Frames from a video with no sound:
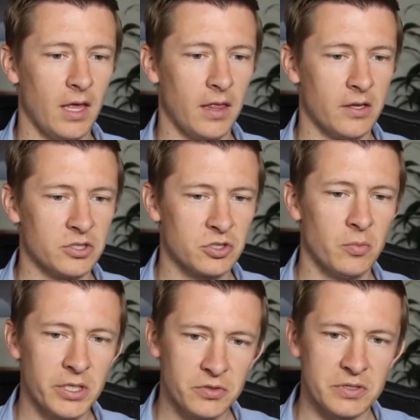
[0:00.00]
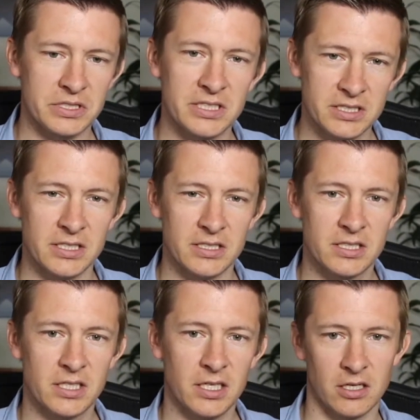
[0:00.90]
There's so much
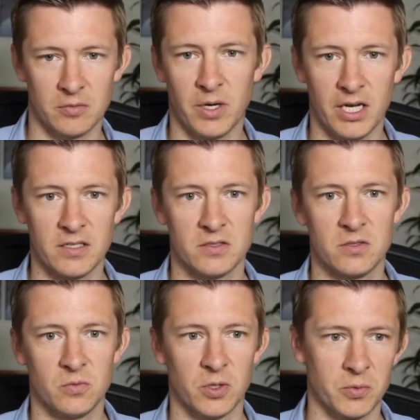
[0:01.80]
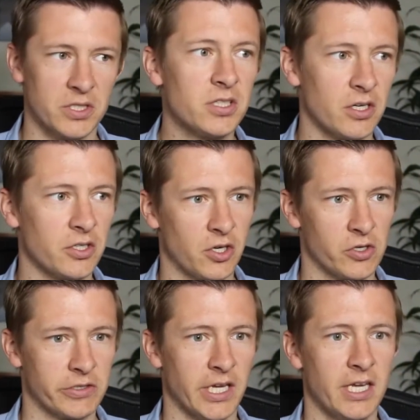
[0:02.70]
resistance in our minds when we start to
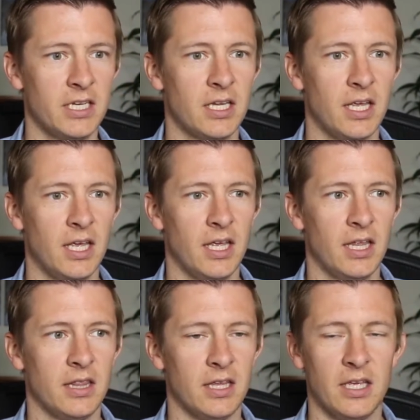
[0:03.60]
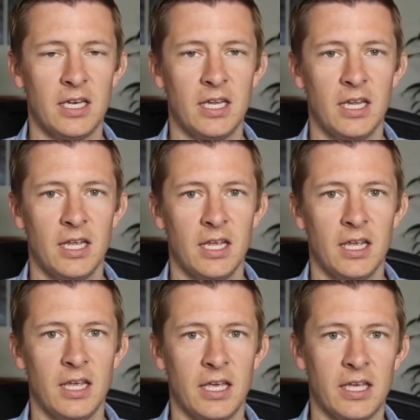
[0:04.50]
create that
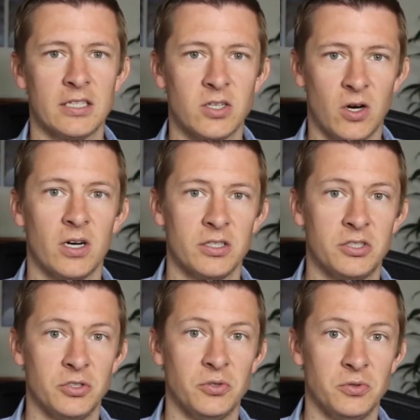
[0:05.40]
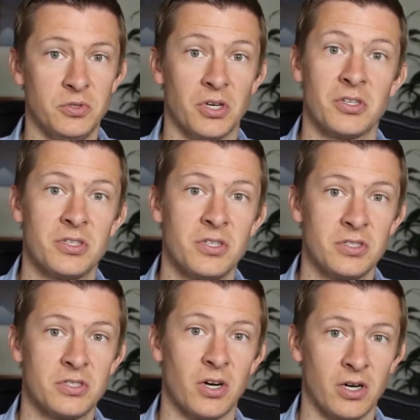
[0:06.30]
it gets hard to just
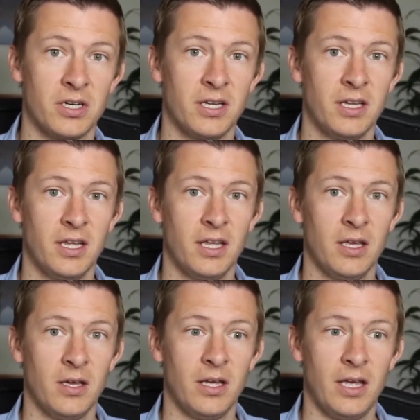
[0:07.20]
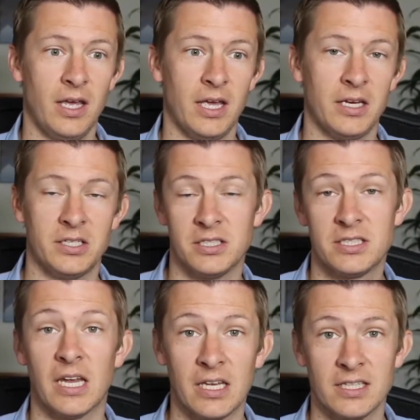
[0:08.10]
start and to
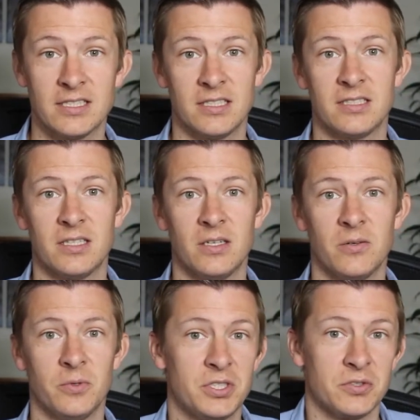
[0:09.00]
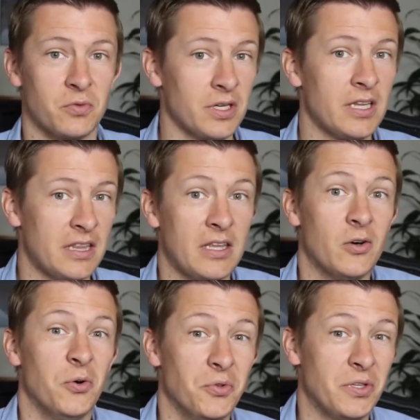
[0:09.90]
stay consistent, which is really the
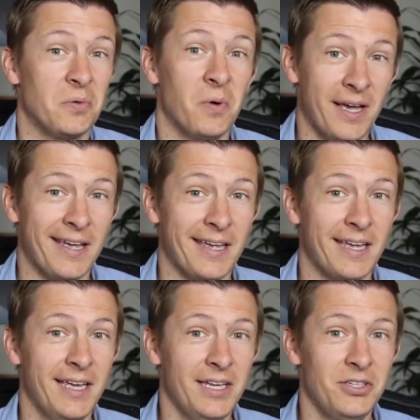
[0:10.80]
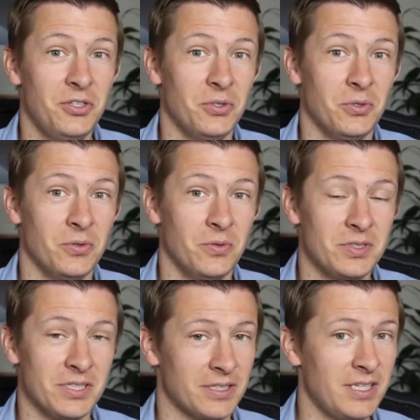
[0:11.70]
only way to
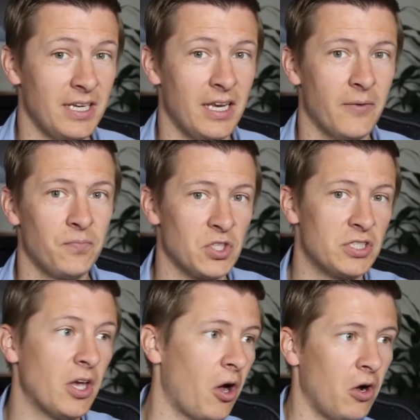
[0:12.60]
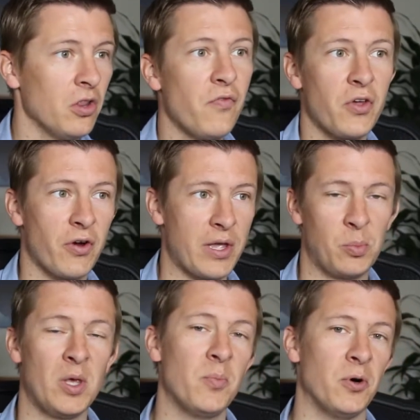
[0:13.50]
succeed. You see, all of the great
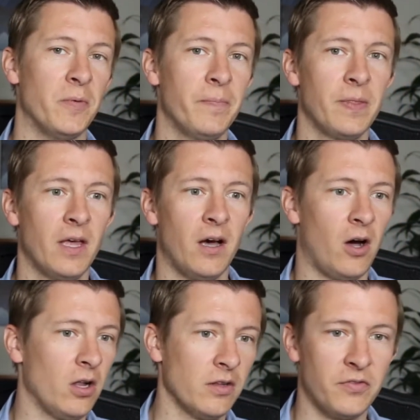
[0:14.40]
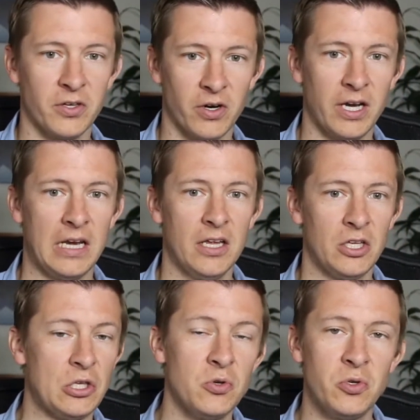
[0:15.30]
people, all of the great
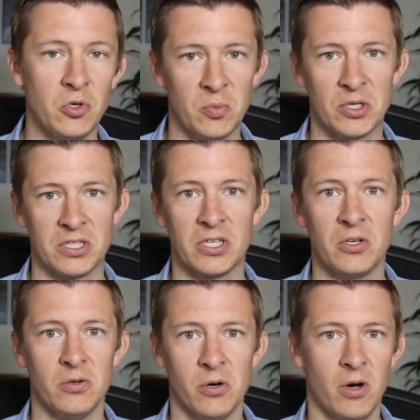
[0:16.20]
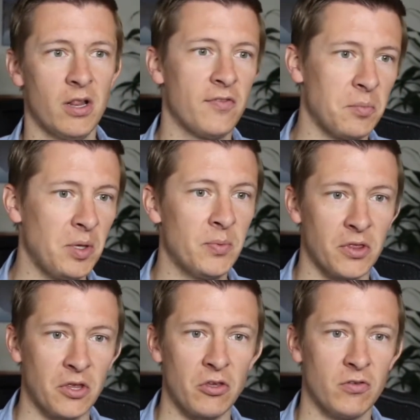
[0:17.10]
YouTubers that you know, all of the people
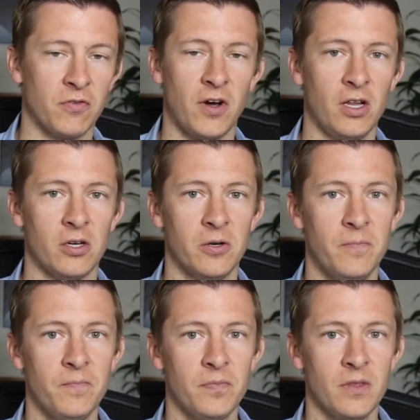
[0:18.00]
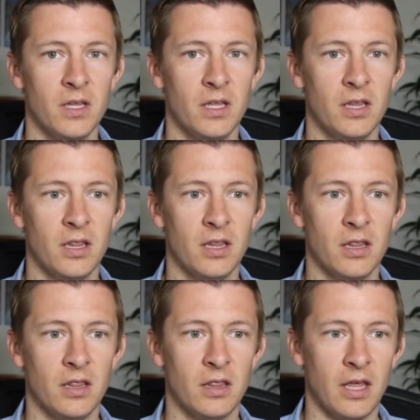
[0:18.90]
that you follow,
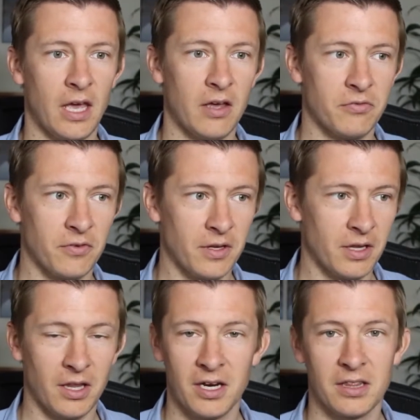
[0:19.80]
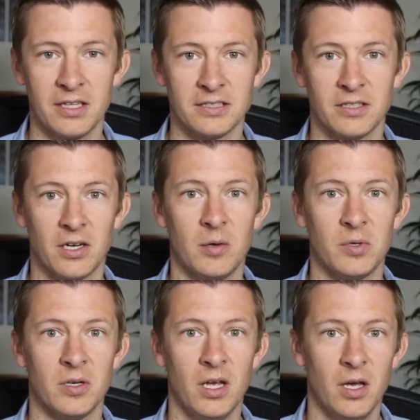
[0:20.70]
they have a lot of things in
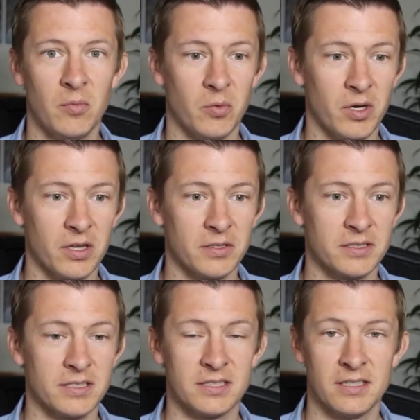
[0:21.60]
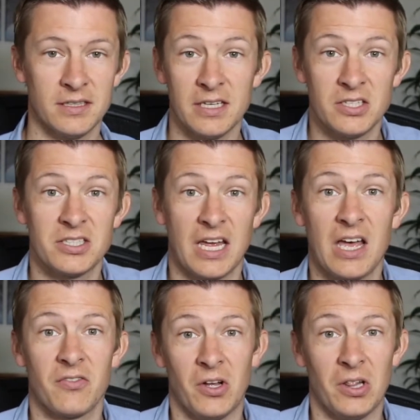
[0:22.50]
common, but one of those is they just
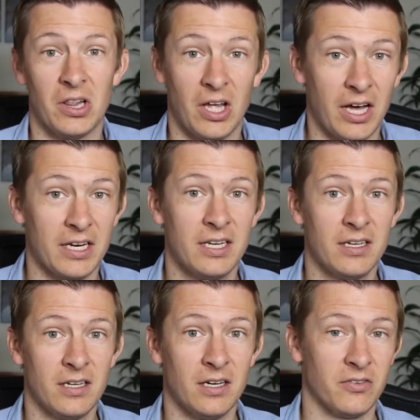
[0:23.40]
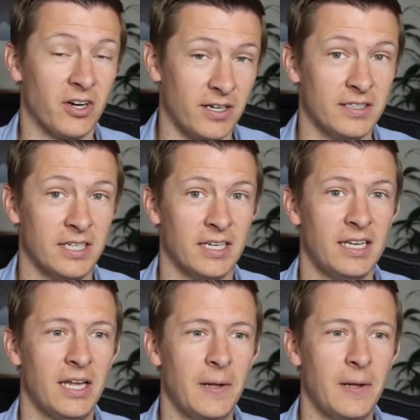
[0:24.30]
have a lot of content.